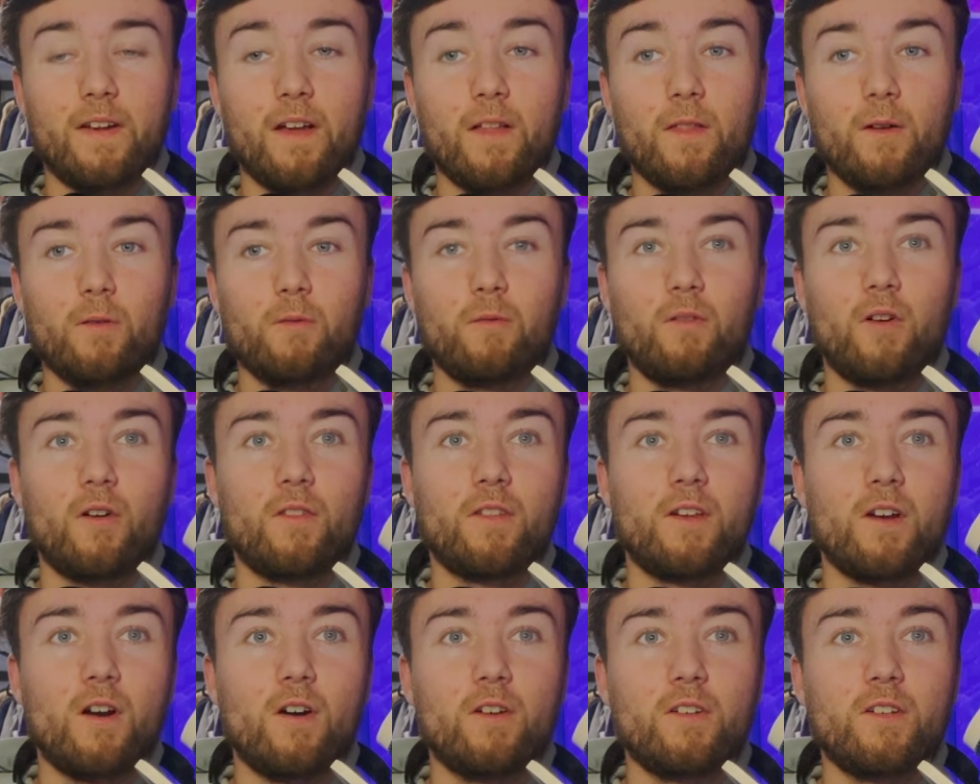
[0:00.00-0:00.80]
now that we've got
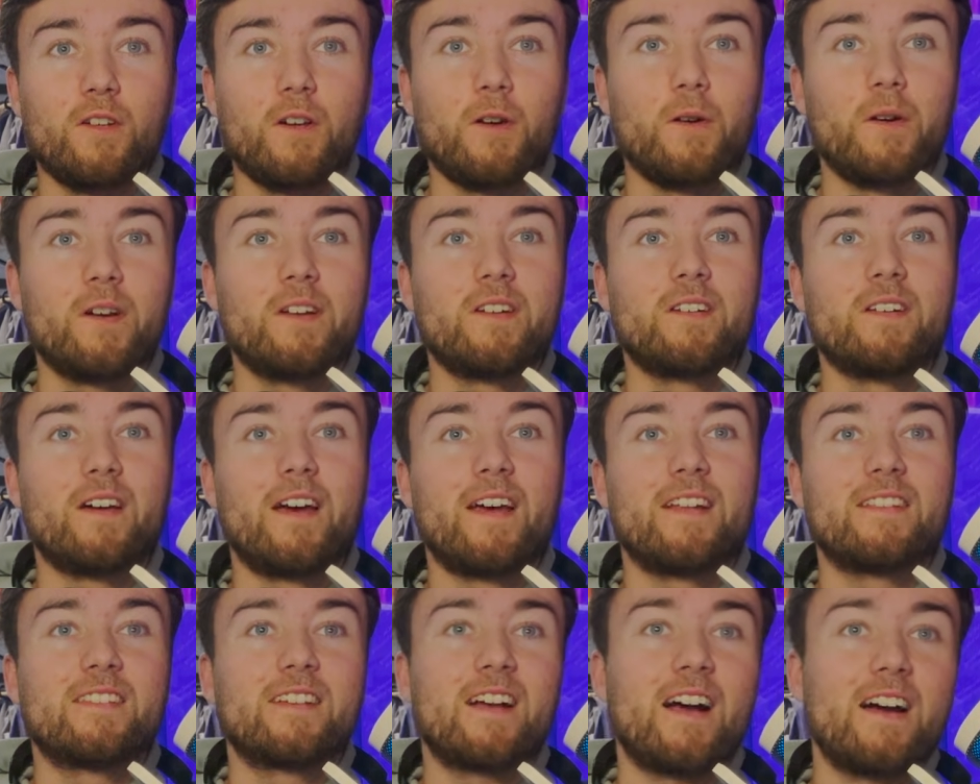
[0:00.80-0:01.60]
the audio in,
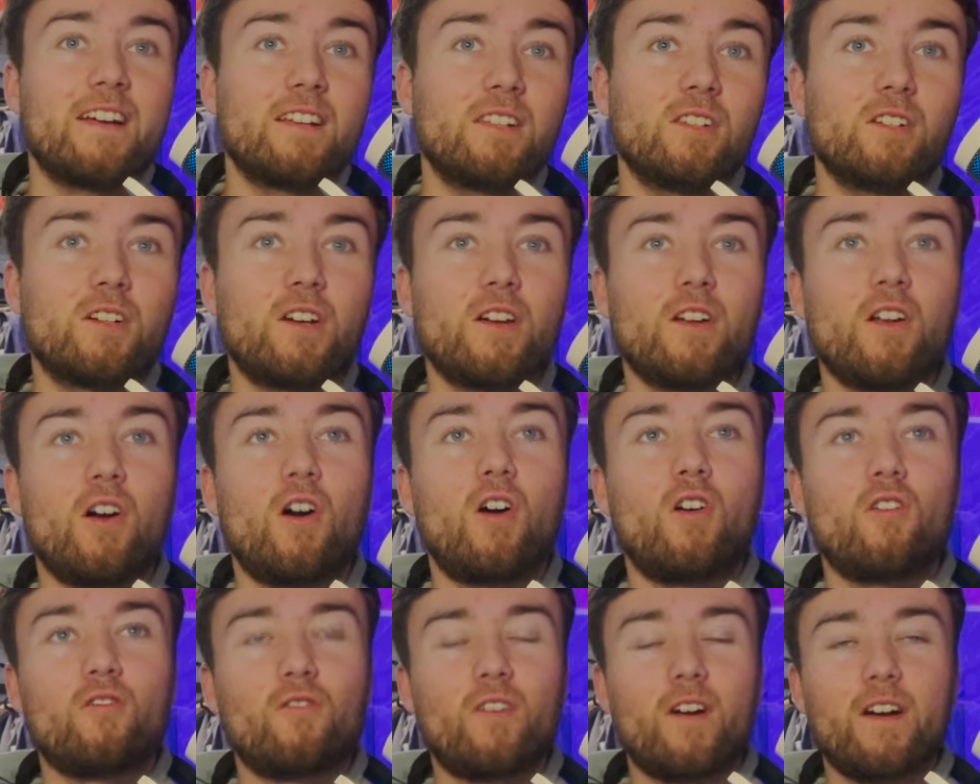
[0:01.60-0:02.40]
it's kind of looking
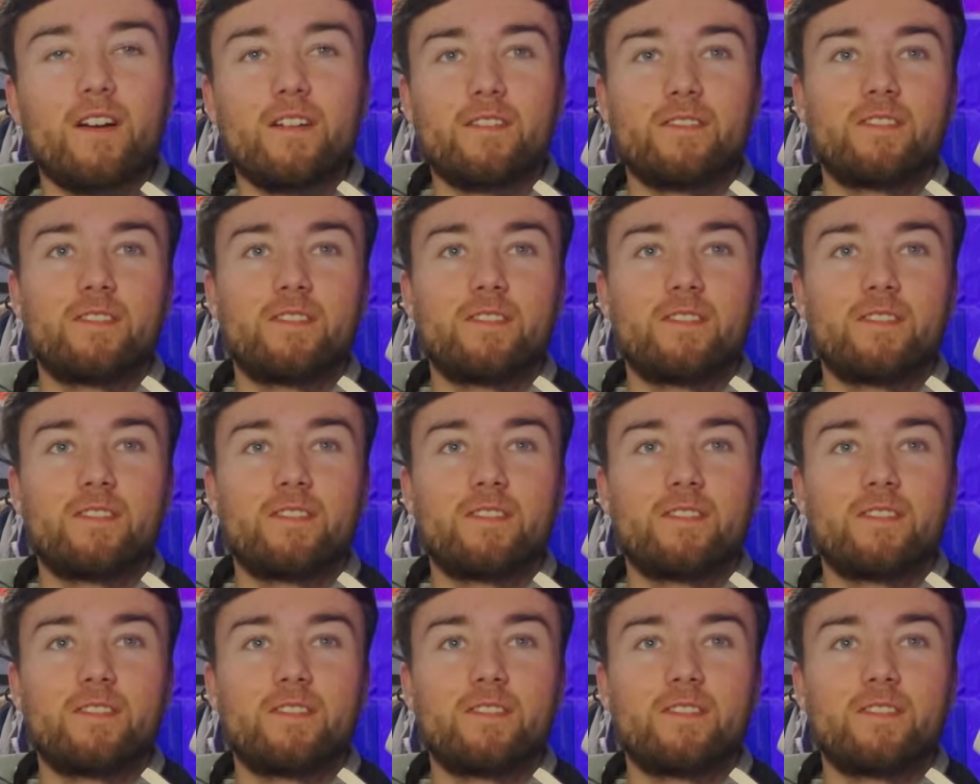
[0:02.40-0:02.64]
alright.